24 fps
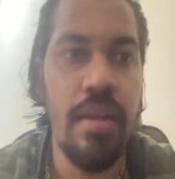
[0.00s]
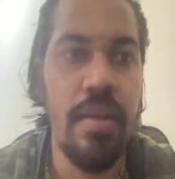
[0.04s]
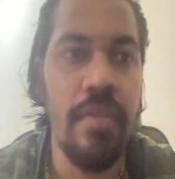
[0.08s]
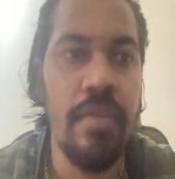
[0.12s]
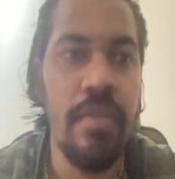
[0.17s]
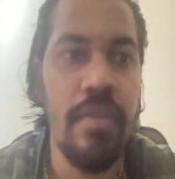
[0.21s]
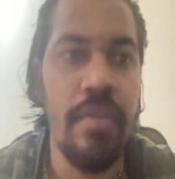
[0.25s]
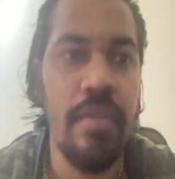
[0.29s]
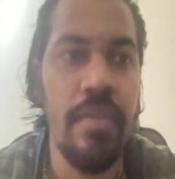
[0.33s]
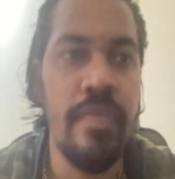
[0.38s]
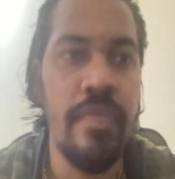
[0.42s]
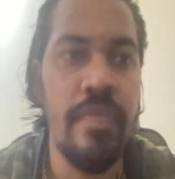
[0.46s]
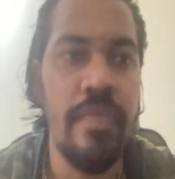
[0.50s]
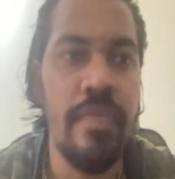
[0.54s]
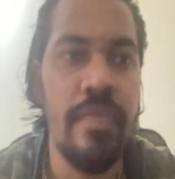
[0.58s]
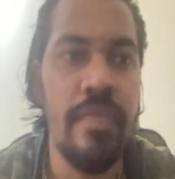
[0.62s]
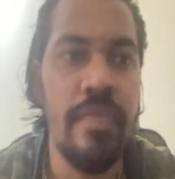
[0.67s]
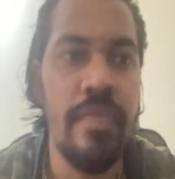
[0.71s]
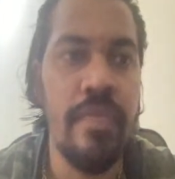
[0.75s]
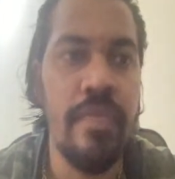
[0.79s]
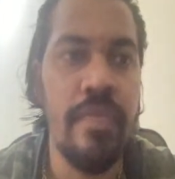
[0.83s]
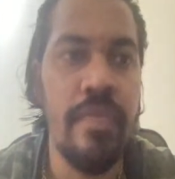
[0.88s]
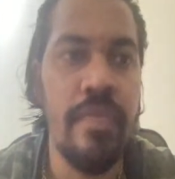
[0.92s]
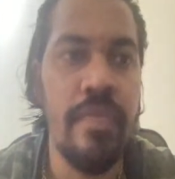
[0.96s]
We can see
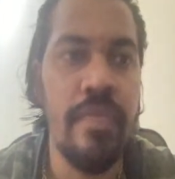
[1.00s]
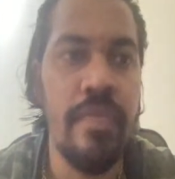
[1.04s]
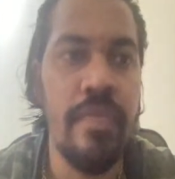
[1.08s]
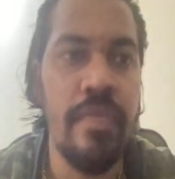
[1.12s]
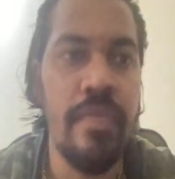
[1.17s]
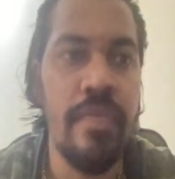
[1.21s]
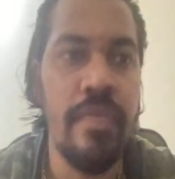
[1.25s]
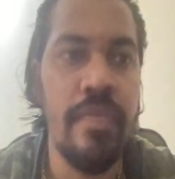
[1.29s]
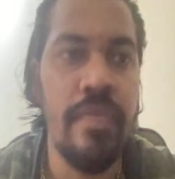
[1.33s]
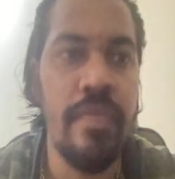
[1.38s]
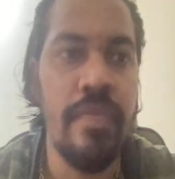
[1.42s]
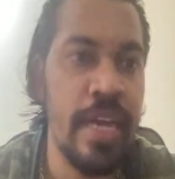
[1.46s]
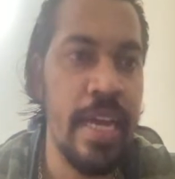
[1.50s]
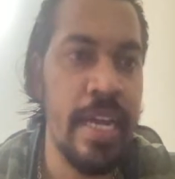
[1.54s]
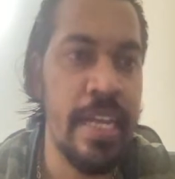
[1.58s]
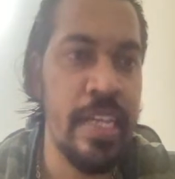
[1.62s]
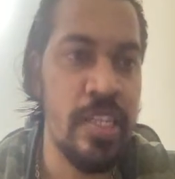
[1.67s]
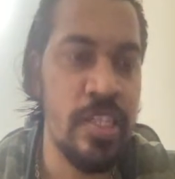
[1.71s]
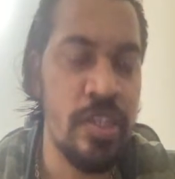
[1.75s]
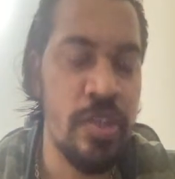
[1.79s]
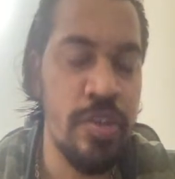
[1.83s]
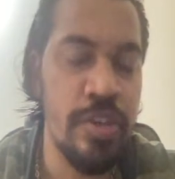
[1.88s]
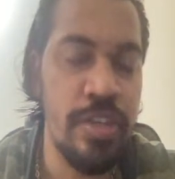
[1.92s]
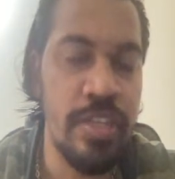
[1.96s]
this user
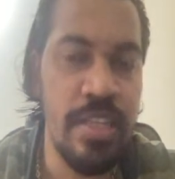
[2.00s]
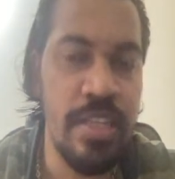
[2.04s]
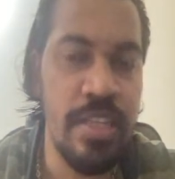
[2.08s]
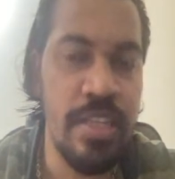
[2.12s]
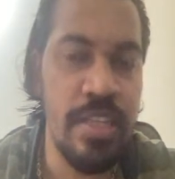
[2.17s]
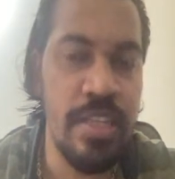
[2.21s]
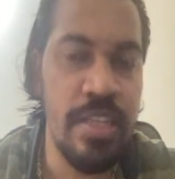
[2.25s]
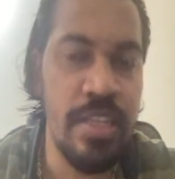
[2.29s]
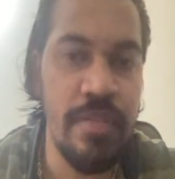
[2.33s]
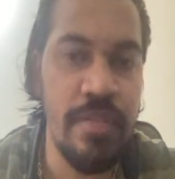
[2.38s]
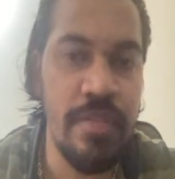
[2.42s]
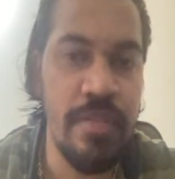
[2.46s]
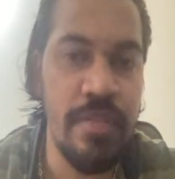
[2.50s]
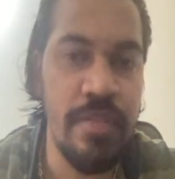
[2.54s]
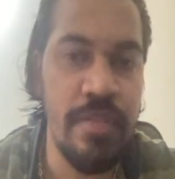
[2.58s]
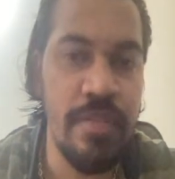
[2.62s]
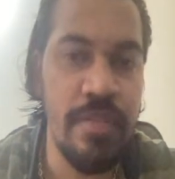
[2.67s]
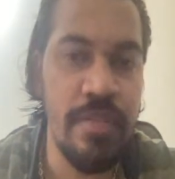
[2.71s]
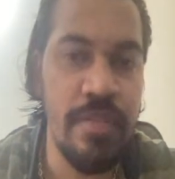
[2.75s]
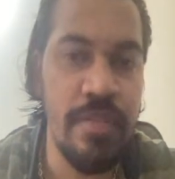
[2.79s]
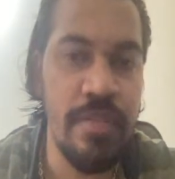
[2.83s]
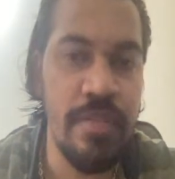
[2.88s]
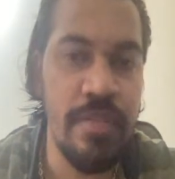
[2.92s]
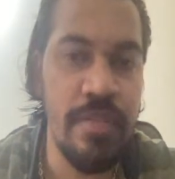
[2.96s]
executed some file
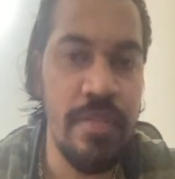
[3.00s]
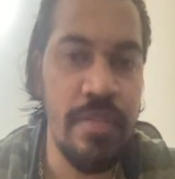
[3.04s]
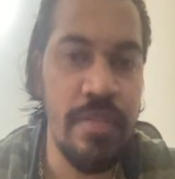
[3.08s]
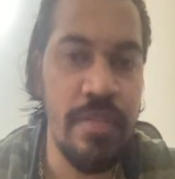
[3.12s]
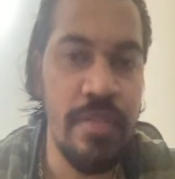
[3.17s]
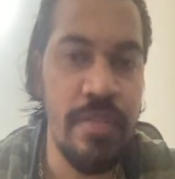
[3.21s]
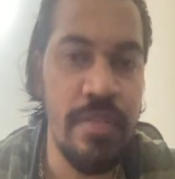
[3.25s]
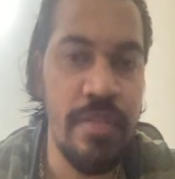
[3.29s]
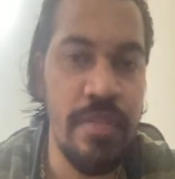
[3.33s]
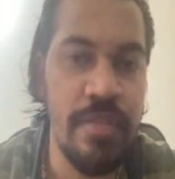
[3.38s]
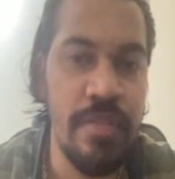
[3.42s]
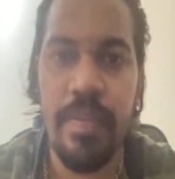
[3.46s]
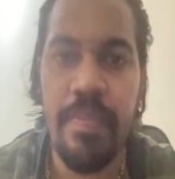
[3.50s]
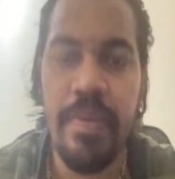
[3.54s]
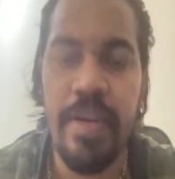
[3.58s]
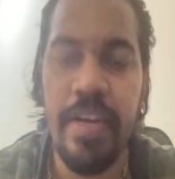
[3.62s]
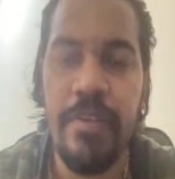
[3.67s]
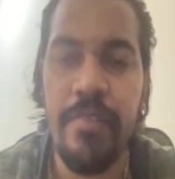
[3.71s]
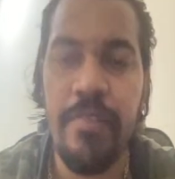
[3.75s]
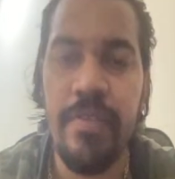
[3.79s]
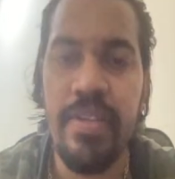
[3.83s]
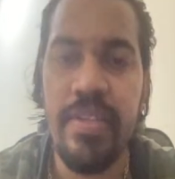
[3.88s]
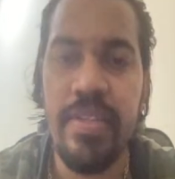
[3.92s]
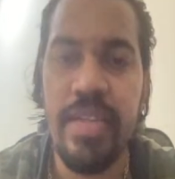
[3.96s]
some
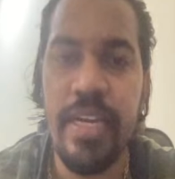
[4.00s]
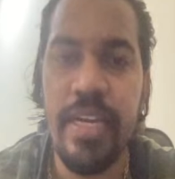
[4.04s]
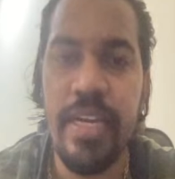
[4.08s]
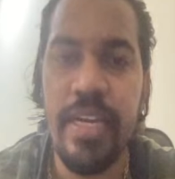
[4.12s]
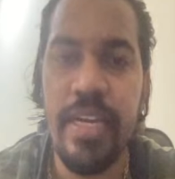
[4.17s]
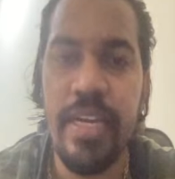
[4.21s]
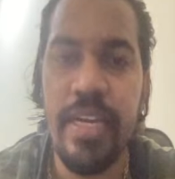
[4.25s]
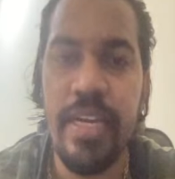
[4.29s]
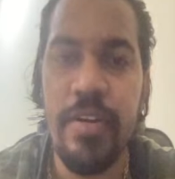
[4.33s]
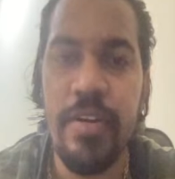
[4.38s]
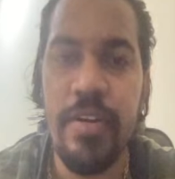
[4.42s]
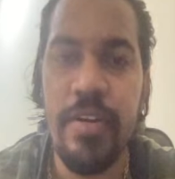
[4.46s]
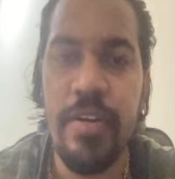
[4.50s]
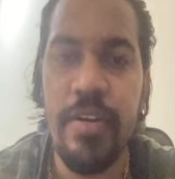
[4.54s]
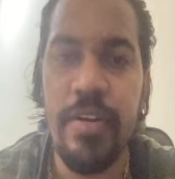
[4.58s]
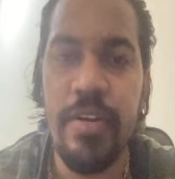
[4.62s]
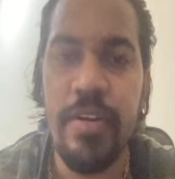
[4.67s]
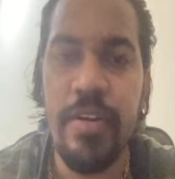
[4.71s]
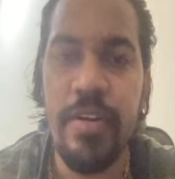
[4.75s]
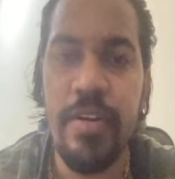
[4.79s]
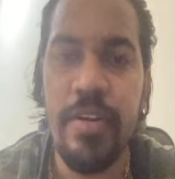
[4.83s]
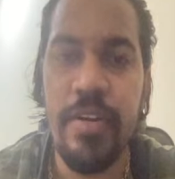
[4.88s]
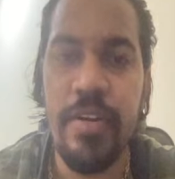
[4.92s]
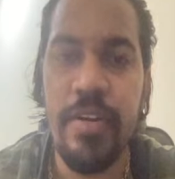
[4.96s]
requests sent to the
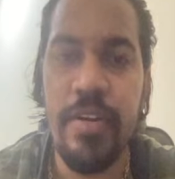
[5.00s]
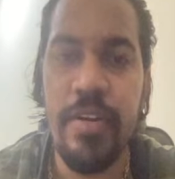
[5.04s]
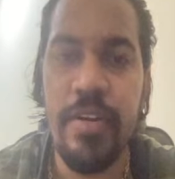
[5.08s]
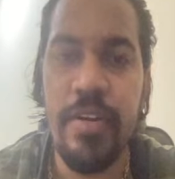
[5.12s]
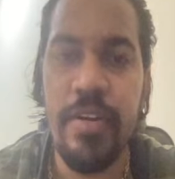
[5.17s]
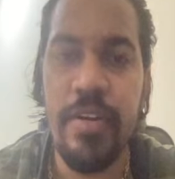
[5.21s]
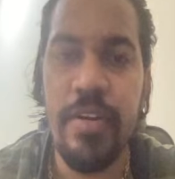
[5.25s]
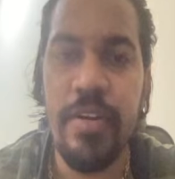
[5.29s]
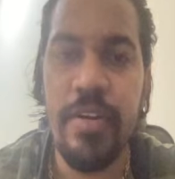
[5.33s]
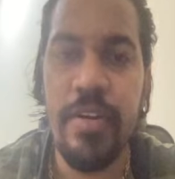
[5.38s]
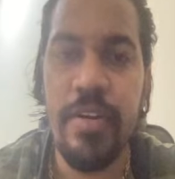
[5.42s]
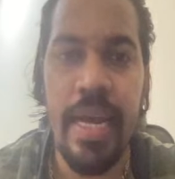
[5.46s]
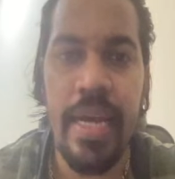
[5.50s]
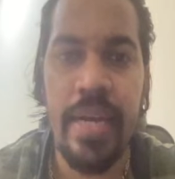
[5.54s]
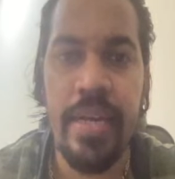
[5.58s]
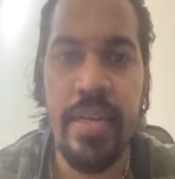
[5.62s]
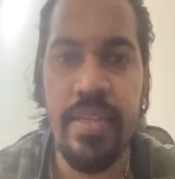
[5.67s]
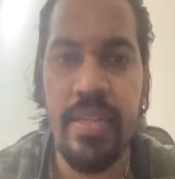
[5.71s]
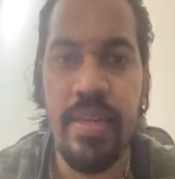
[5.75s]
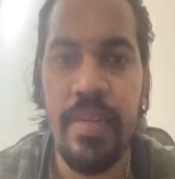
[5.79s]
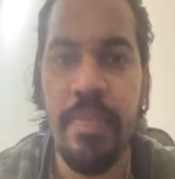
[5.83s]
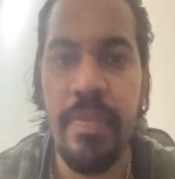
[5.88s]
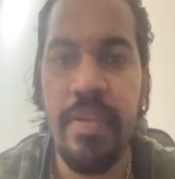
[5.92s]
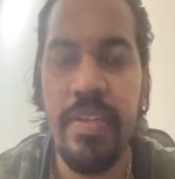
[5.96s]
registry, and
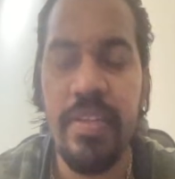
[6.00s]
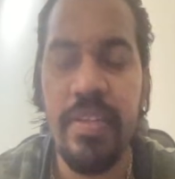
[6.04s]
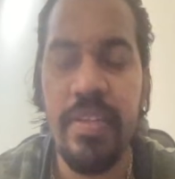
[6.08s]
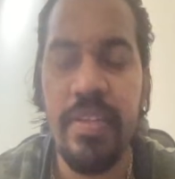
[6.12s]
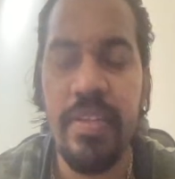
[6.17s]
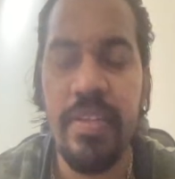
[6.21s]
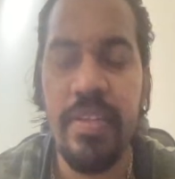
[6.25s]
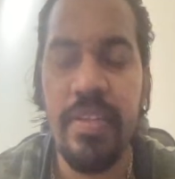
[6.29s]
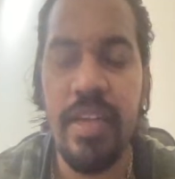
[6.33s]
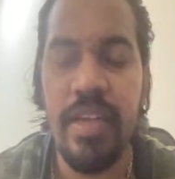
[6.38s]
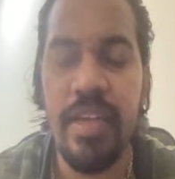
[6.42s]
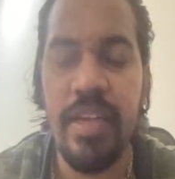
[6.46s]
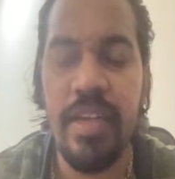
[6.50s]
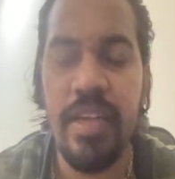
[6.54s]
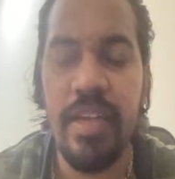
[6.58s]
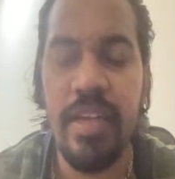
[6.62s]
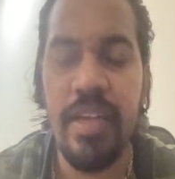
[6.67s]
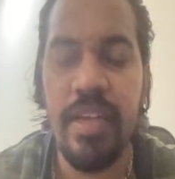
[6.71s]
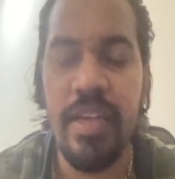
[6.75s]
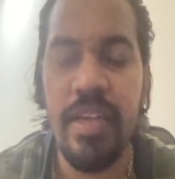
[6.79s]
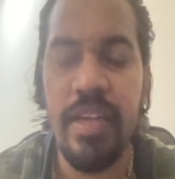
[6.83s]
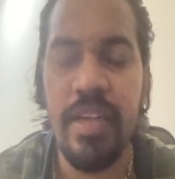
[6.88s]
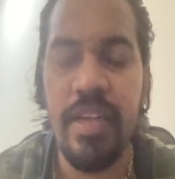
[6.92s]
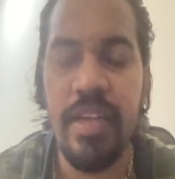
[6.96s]
some discovery
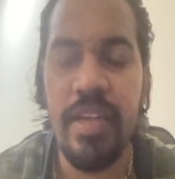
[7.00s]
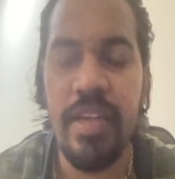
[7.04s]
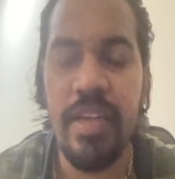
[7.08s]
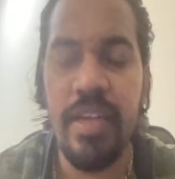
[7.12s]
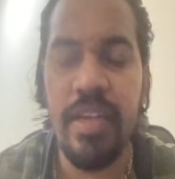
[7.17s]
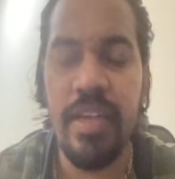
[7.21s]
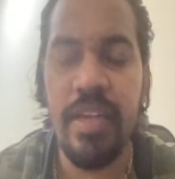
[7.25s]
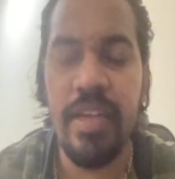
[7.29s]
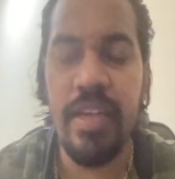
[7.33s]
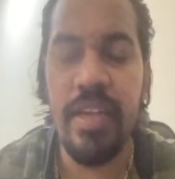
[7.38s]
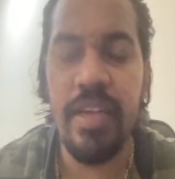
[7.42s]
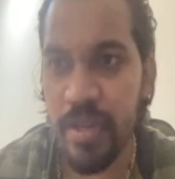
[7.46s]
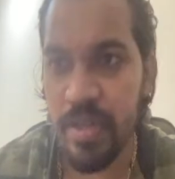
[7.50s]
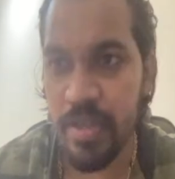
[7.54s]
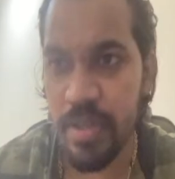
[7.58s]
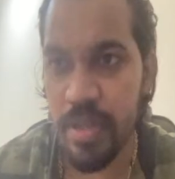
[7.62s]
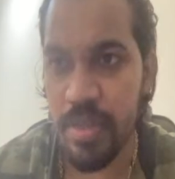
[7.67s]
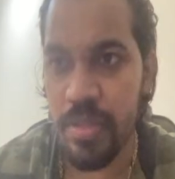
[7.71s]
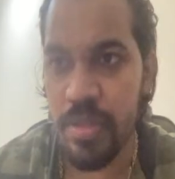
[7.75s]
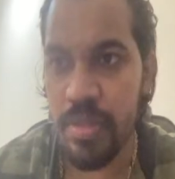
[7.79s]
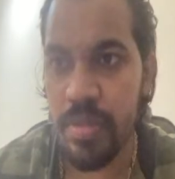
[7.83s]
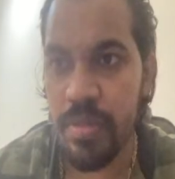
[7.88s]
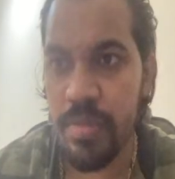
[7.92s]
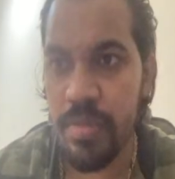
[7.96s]
performed for the software
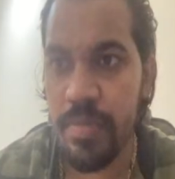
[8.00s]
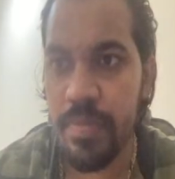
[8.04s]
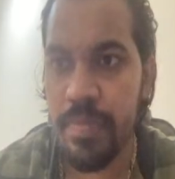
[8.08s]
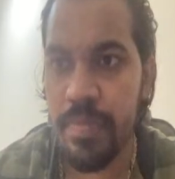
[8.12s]
versions.